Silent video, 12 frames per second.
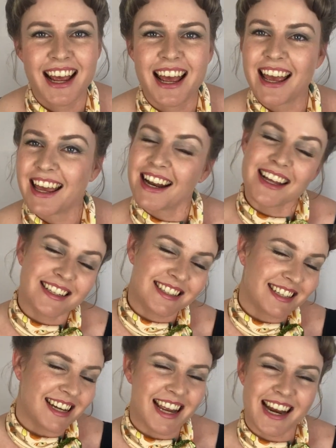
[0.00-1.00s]
And I'll
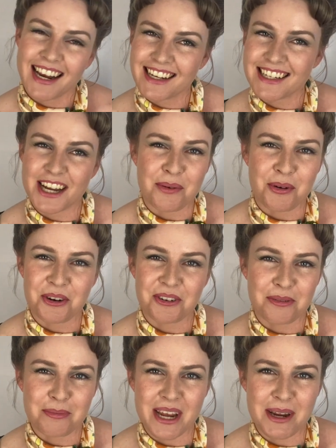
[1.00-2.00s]
see you next time,
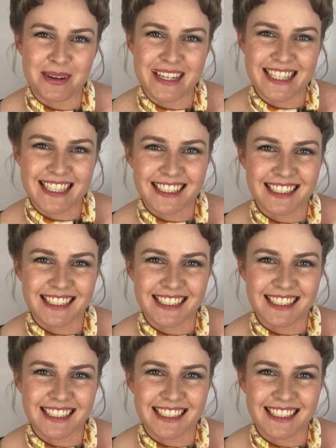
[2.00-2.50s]
groovy babies.